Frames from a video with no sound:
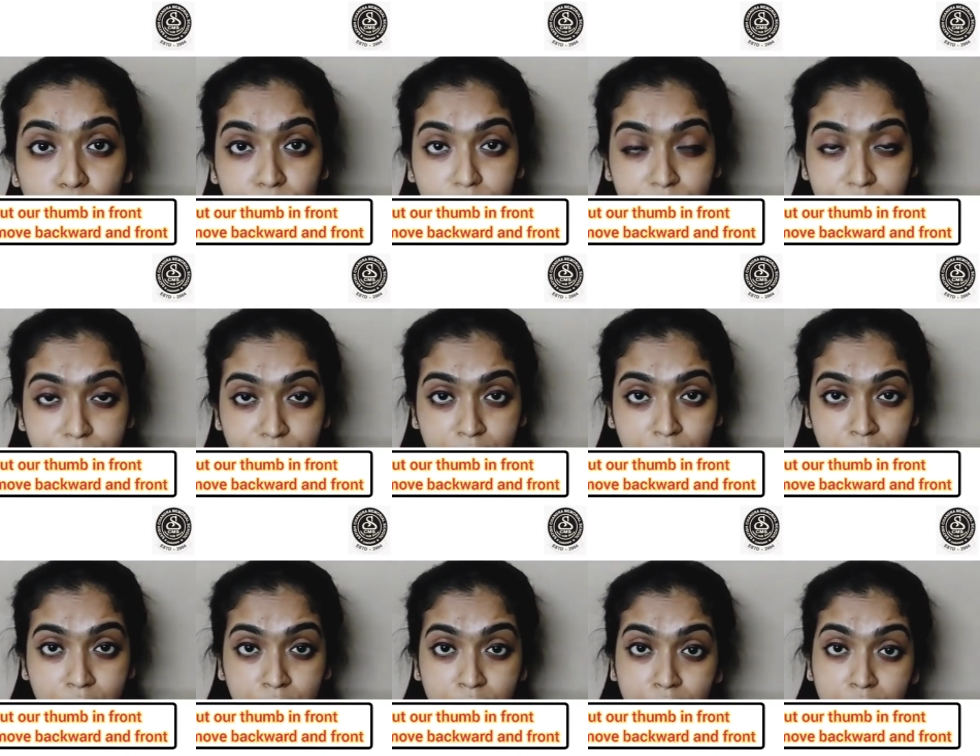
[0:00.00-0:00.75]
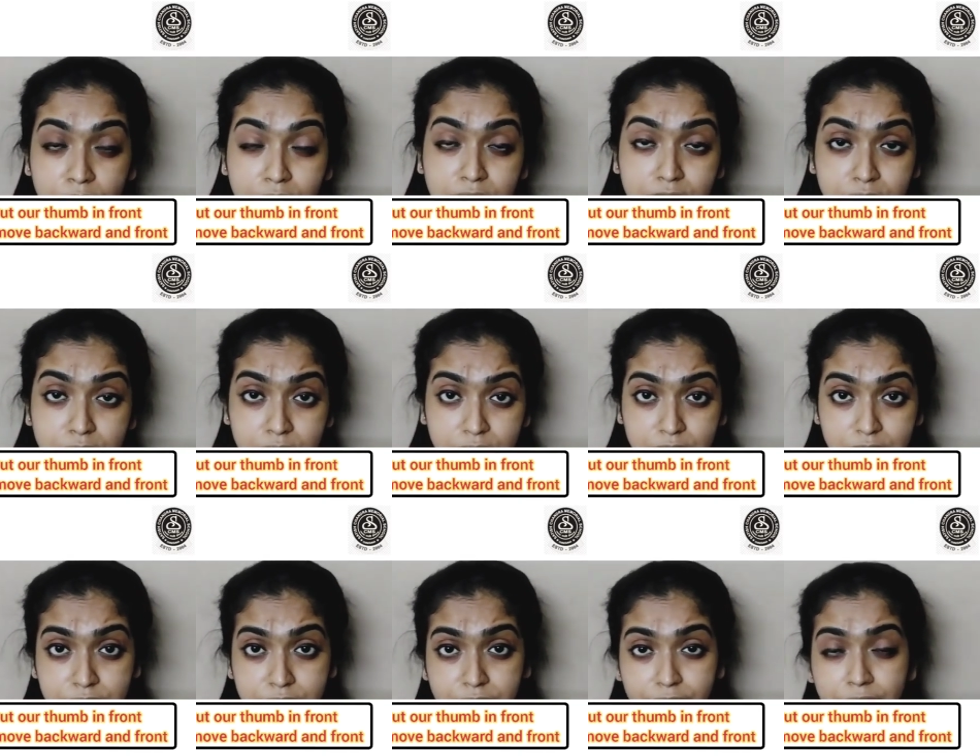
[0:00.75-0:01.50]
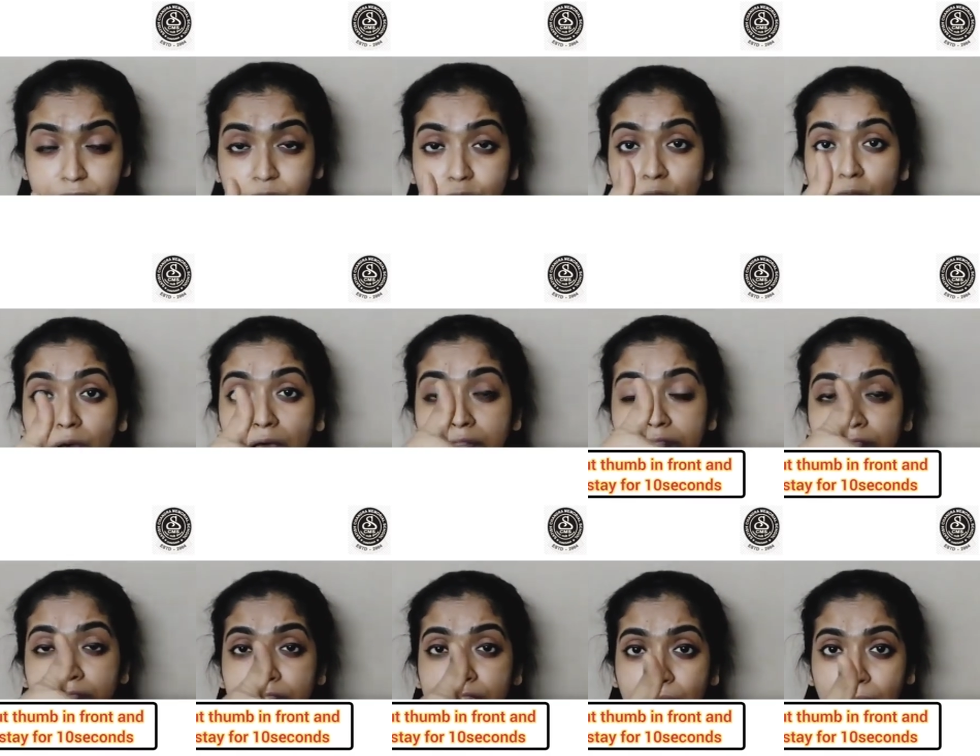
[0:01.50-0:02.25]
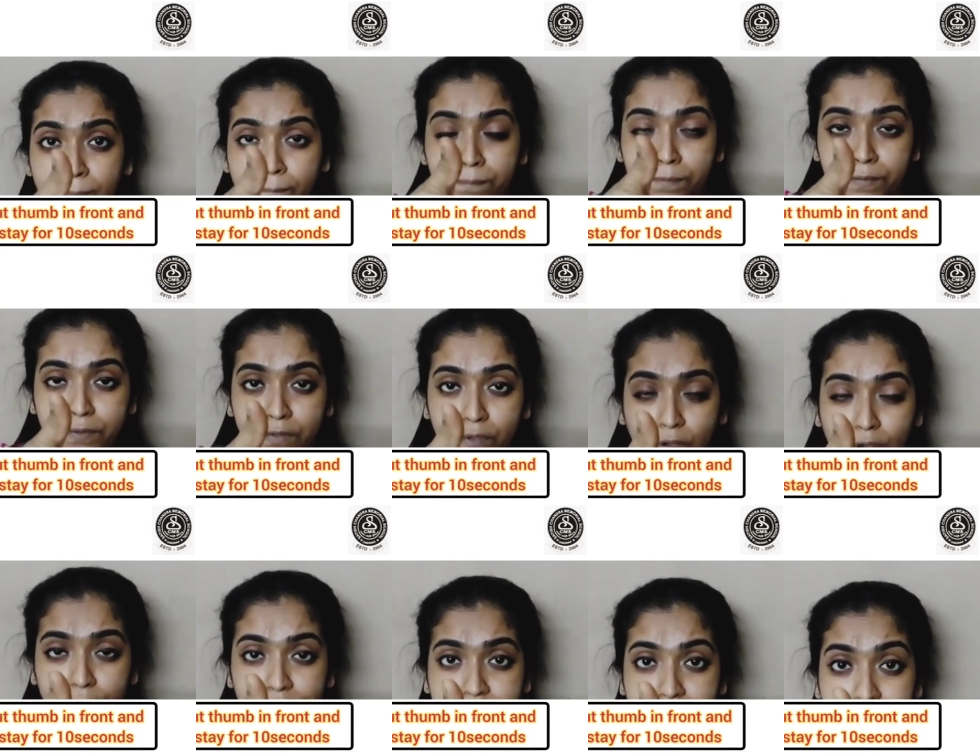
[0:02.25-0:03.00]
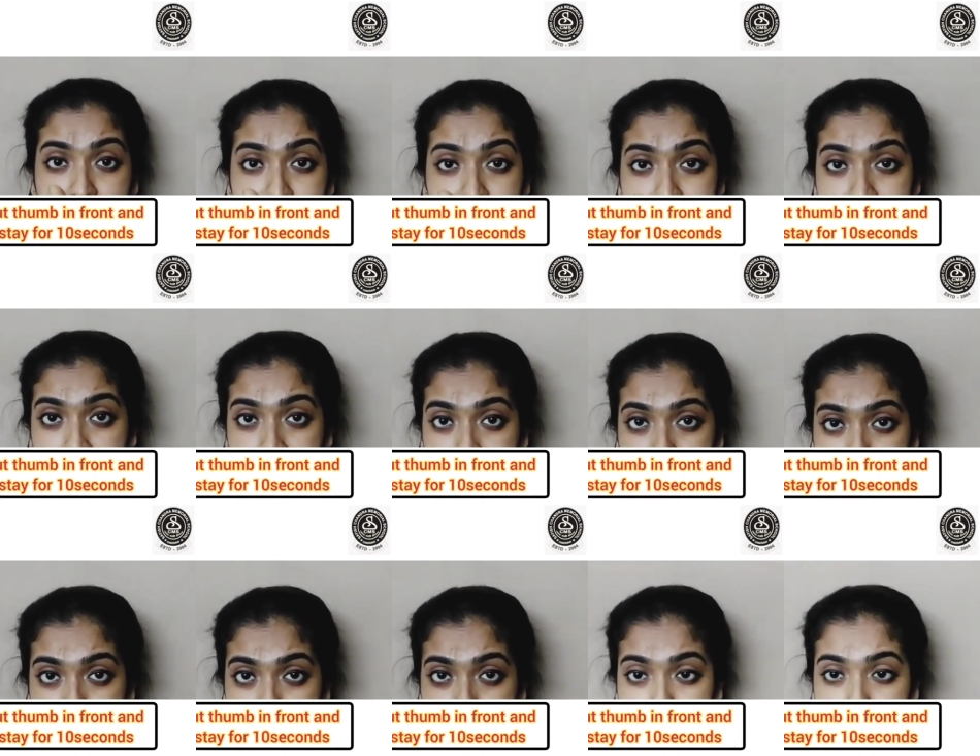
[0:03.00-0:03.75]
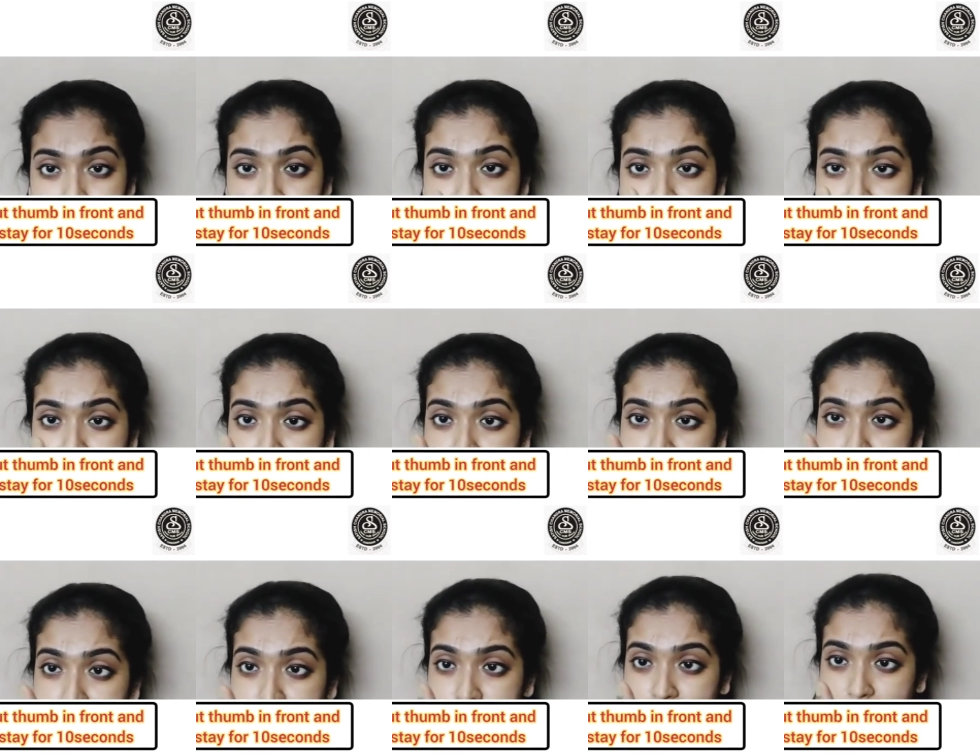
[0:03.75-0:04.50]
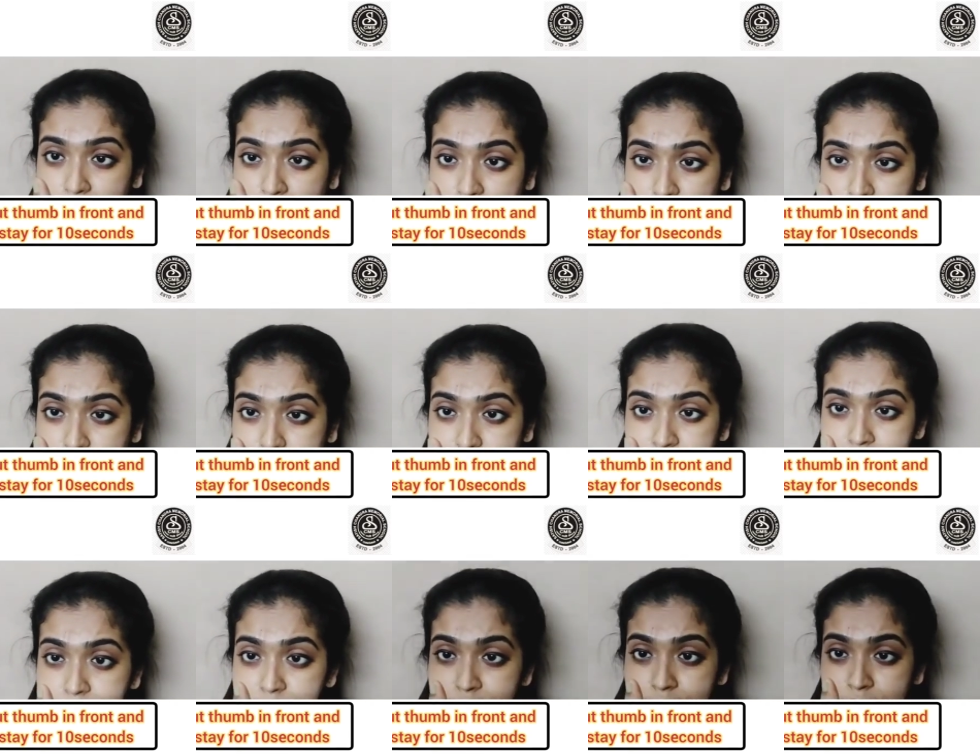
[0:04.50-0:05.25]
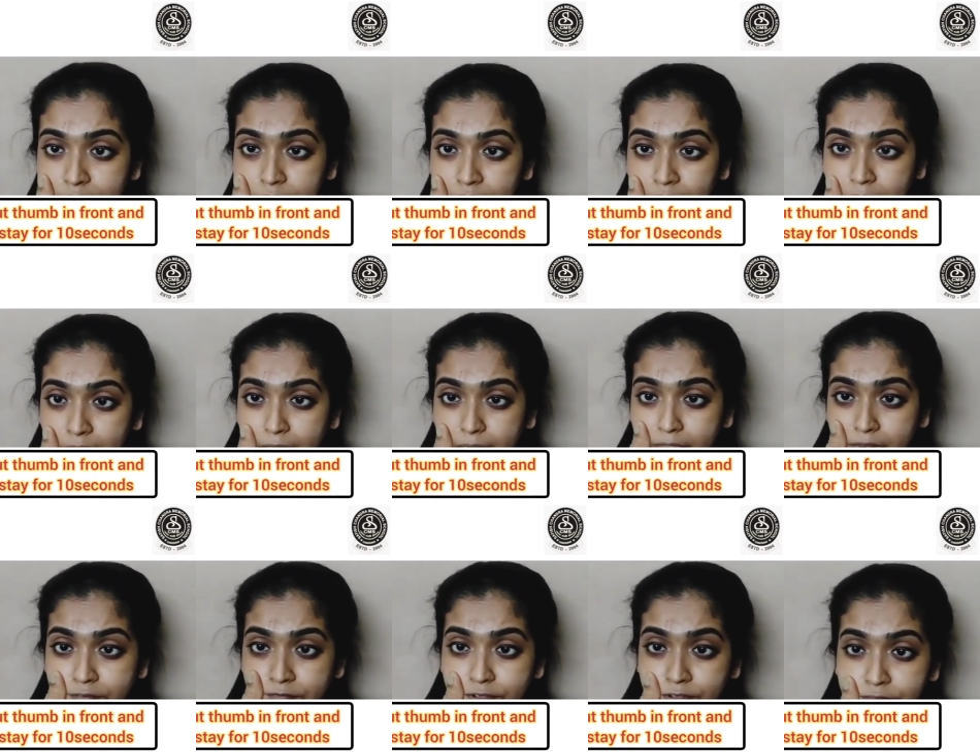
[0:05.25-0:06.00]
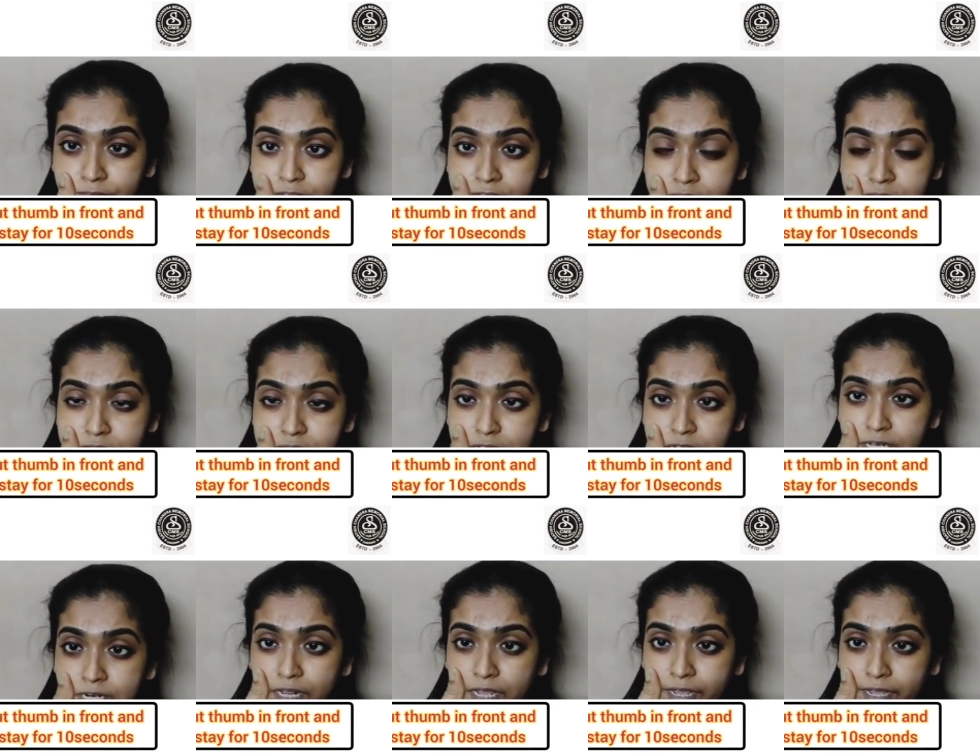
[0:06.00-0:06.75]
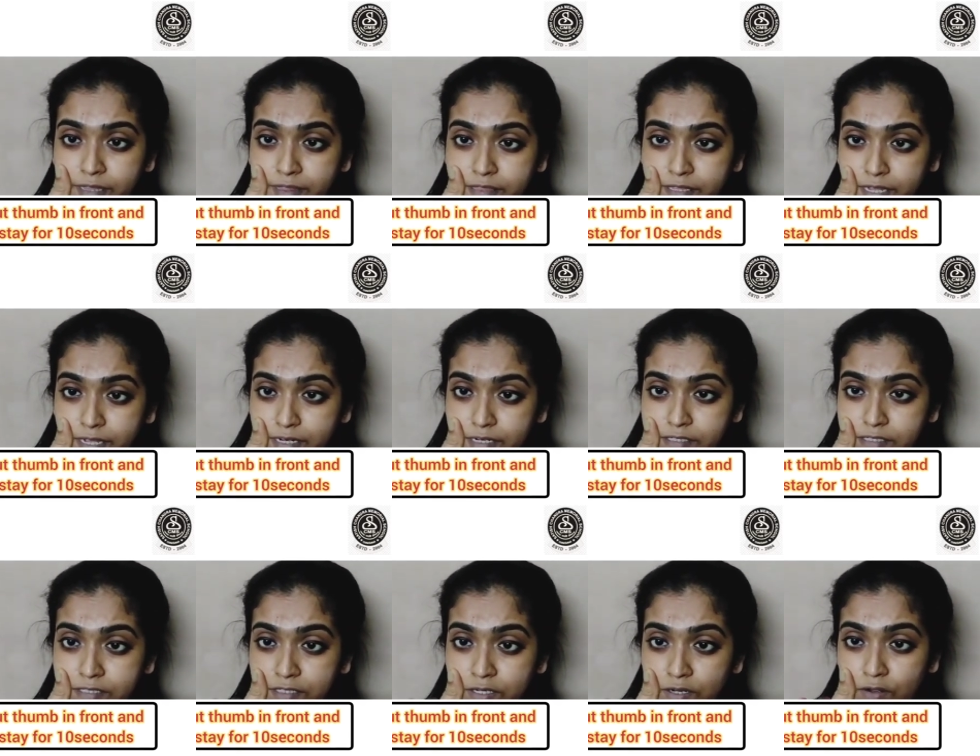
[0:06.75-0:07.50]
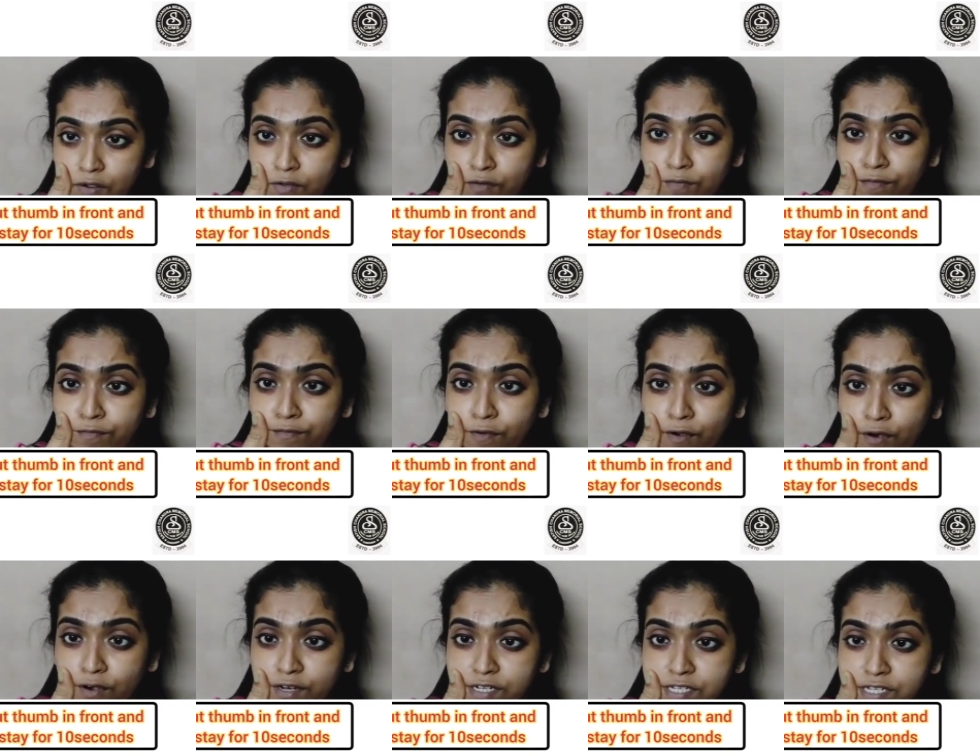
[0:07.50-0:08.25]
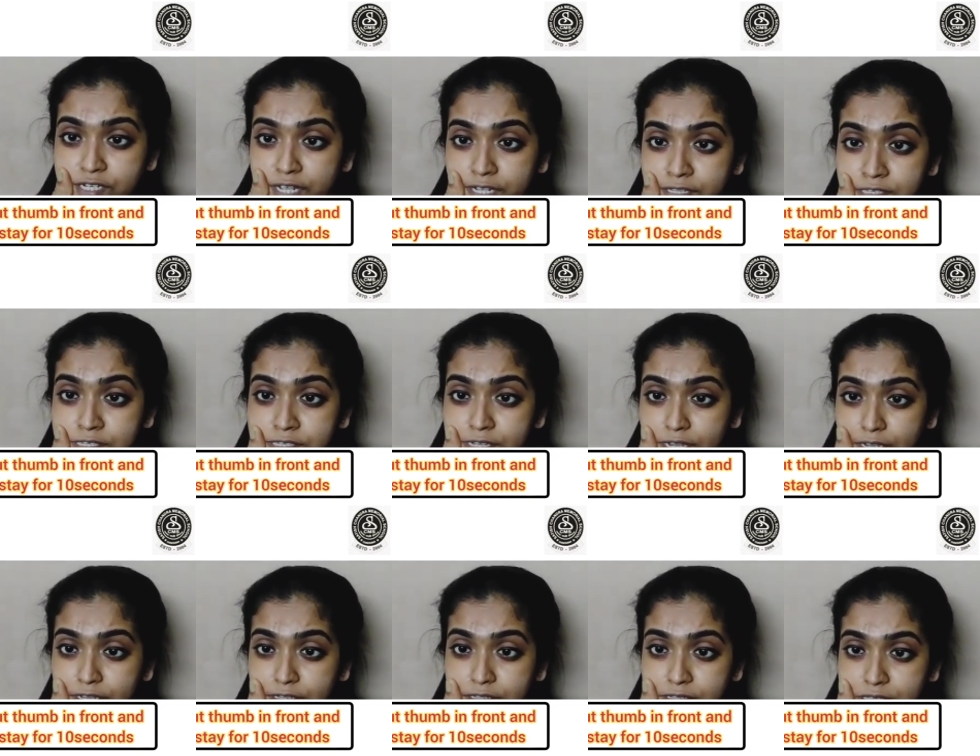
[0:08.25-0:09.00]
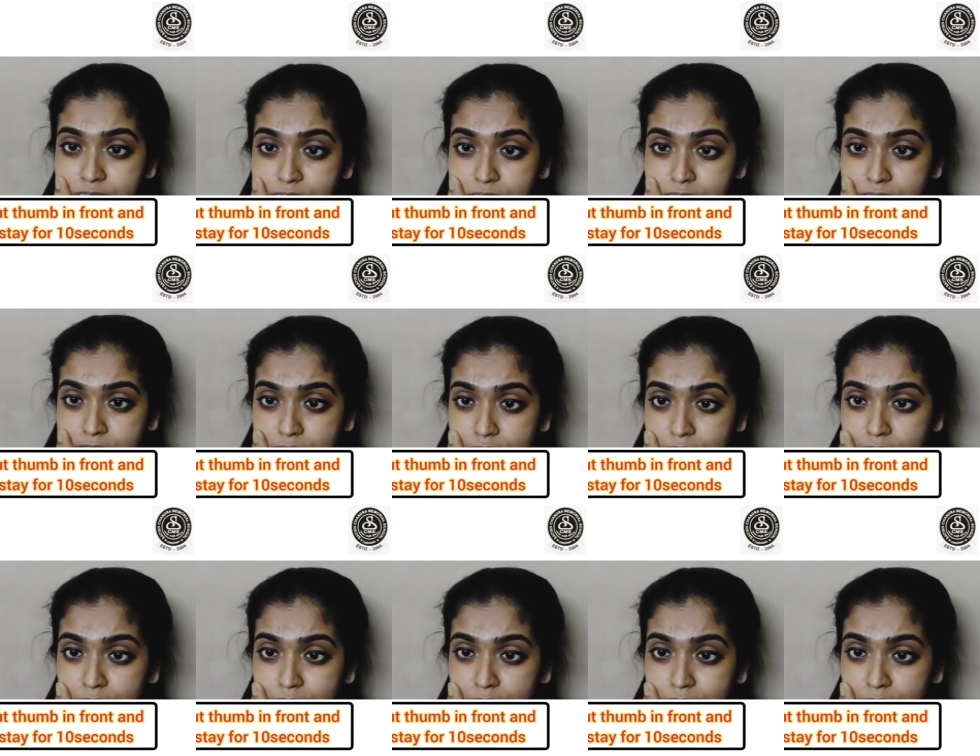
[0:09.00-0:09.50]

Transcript: We will take one thumb of any hand in front of our eyes and we will stay like that for 10 seconds.